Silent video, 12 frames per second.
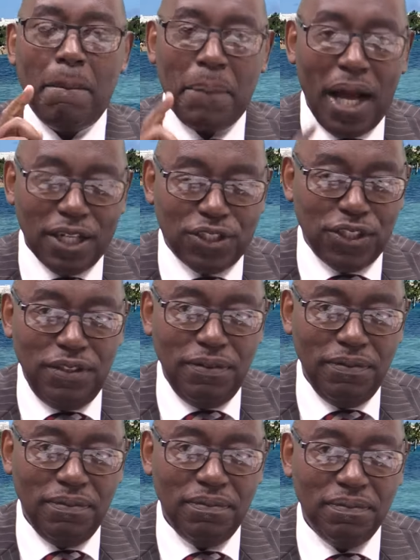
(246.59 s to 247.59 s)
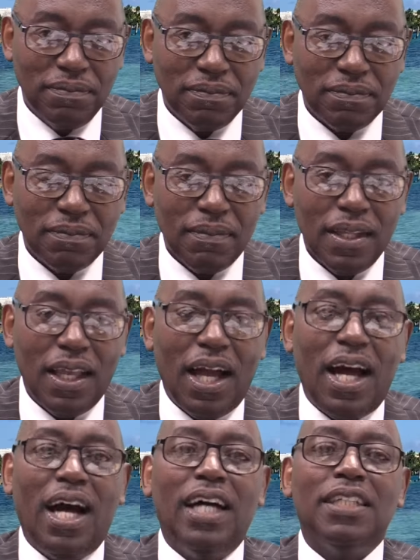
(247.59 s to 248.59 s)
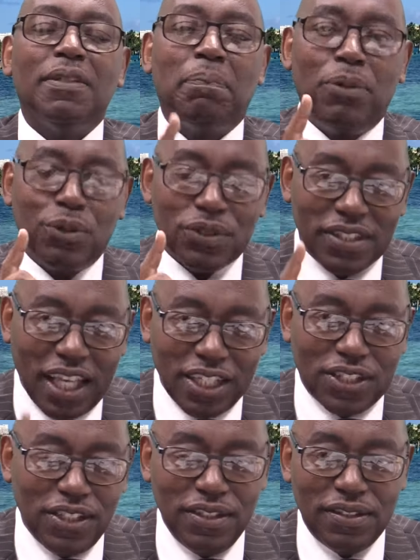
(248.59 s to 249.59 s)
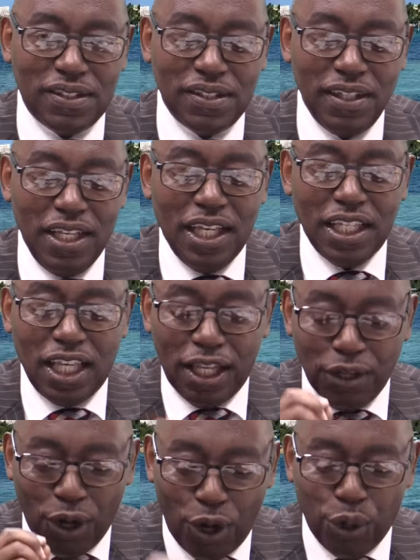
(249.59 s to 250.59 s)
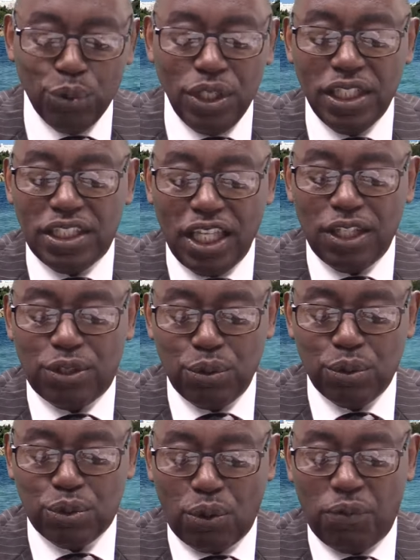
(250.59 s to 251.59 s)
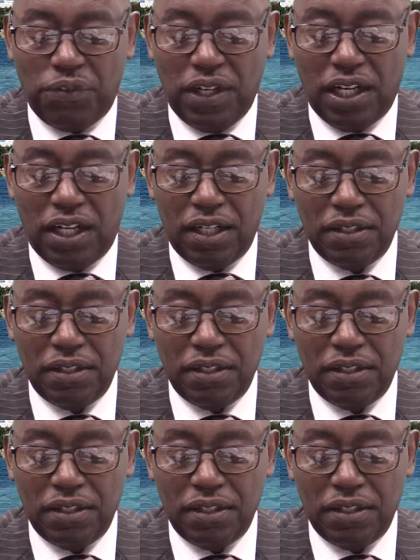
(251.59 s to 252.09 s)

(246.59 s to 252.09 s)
Passion and possessions can only take you so far.